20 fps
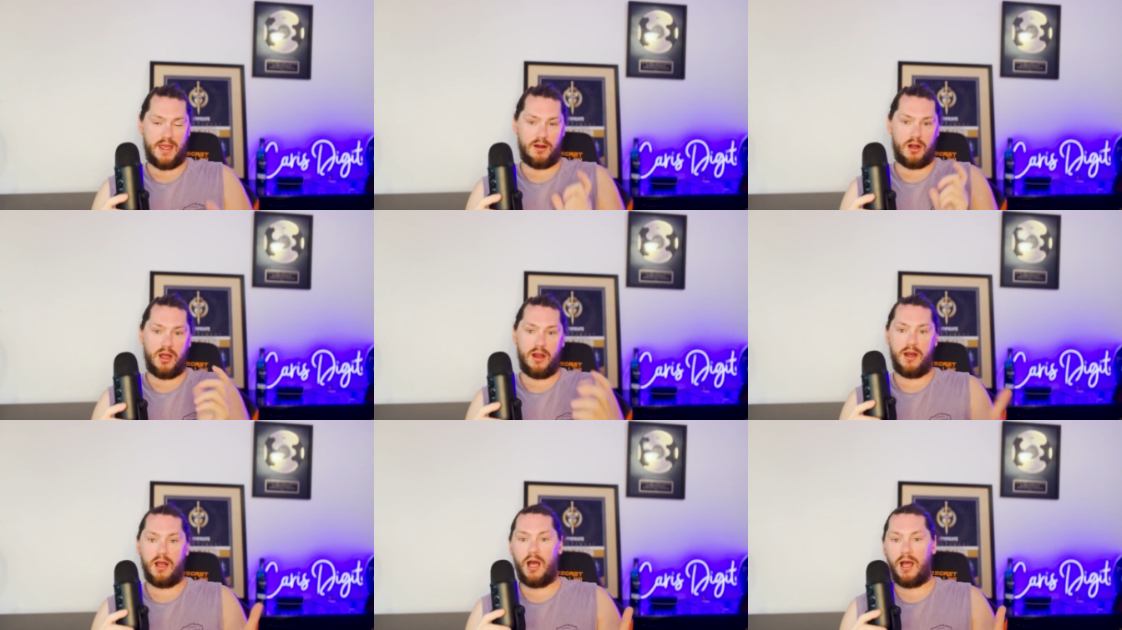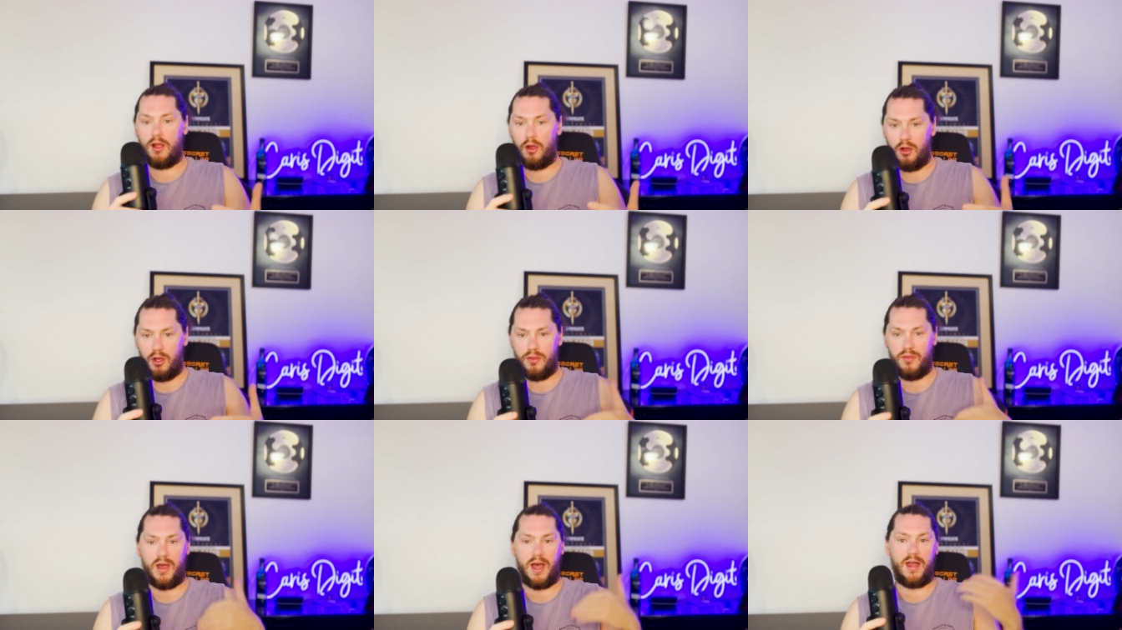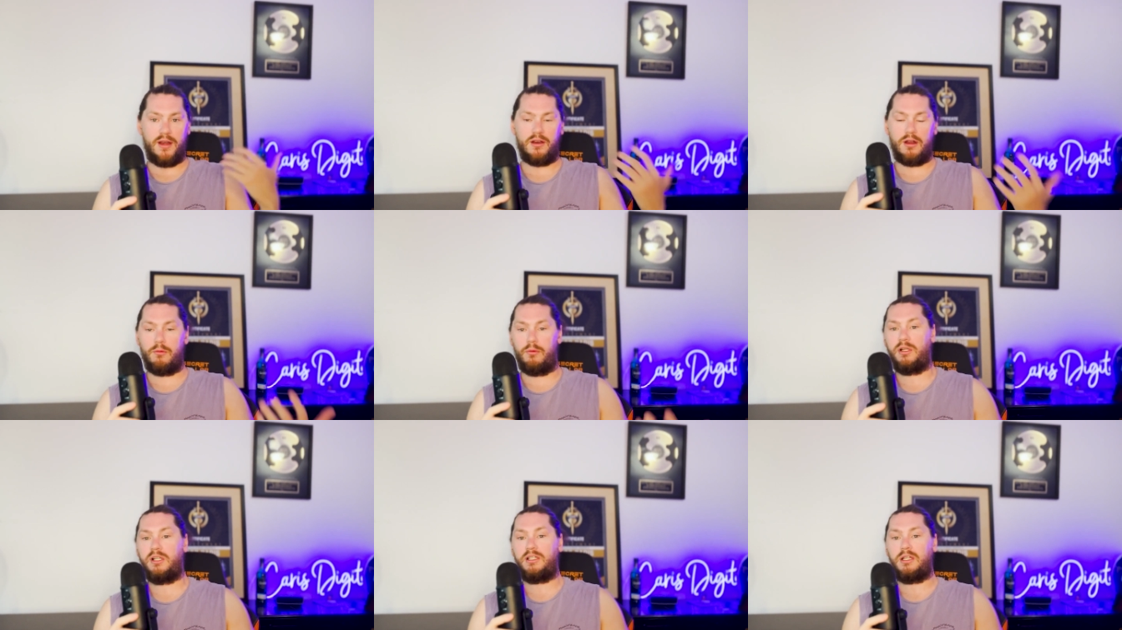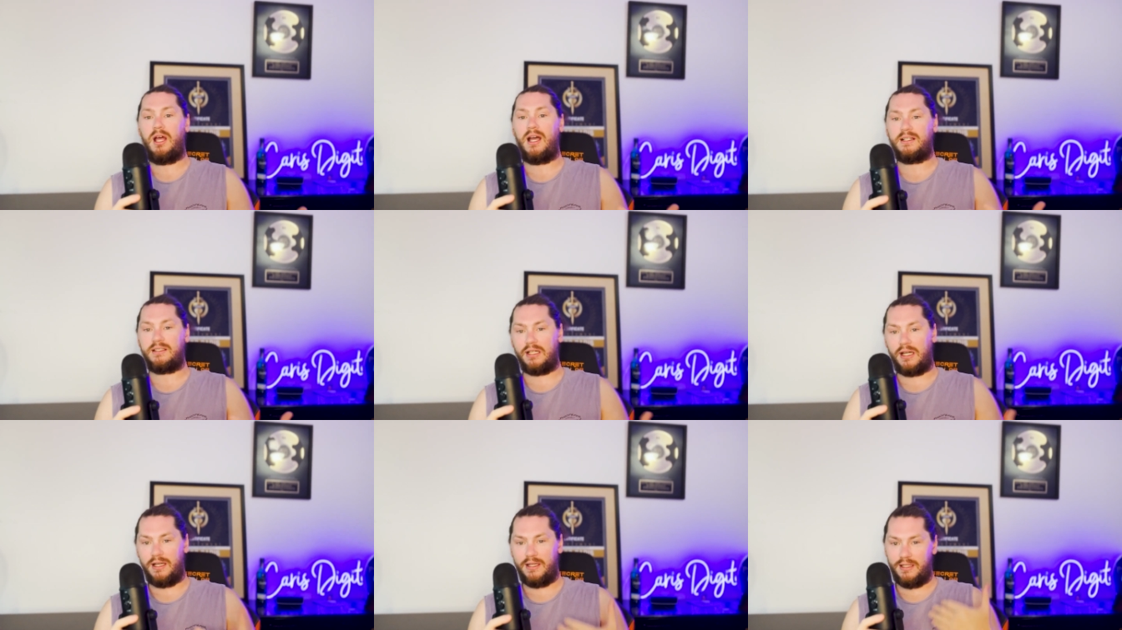And I, I heard that and I really
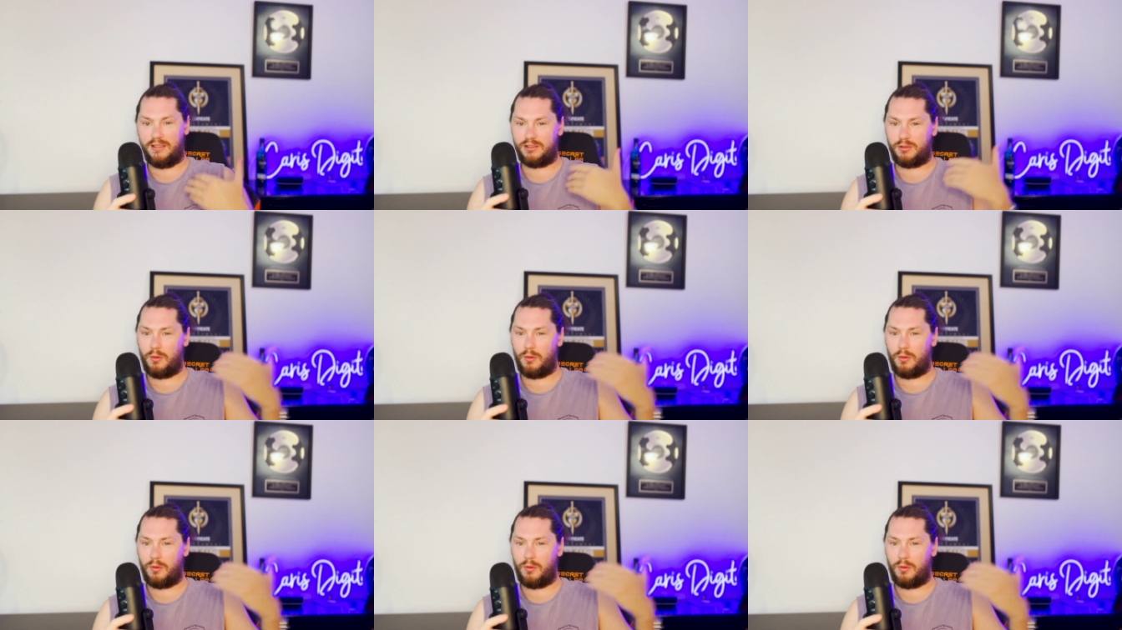liked that idea.